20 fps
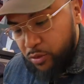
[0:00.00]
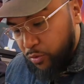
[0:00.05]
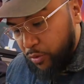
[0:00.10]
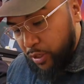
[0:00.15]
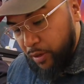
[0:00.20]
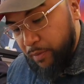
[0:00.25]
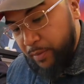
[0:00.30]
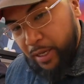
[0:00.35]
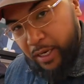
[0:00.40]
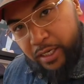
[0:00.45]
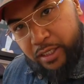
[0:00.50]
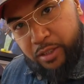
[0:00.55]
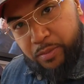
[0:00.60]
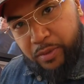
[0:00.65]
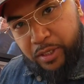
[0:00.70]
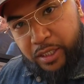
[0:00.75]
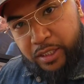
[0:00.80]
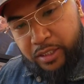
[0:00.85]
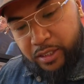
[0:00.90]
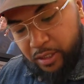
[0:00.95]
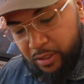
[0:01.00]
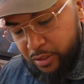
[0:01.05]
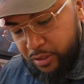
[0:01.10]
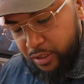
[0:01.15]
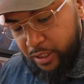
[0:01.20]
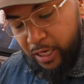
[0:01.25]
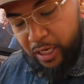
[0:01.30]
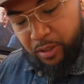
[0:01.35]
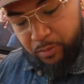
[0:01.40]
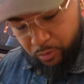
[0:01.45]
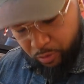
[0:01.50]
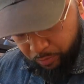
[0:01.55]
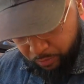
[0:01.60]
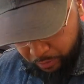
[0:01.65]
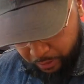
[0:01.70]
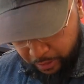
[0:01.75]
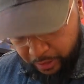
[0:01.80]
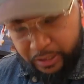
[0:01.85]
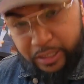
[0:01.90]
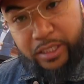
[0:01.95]
20 minutes, but it's understandable
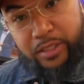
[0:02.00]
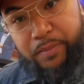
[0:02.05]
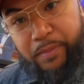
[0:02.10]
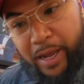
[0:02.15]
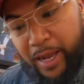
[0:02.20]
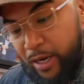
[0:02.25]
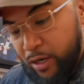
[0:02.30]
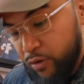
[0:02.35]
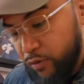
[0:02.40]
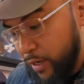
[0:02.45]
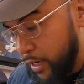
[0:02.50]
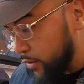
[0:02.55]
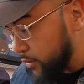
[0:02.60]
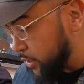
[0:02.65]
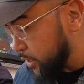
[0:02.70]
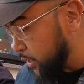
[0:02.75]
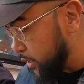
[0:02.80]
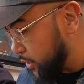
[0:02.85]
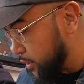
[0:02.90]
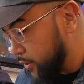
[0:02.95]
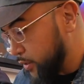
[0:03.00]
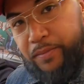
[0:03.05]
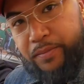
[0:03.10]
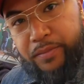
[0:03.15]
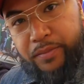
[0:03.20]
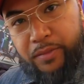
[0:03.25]
because it's mad crowded here.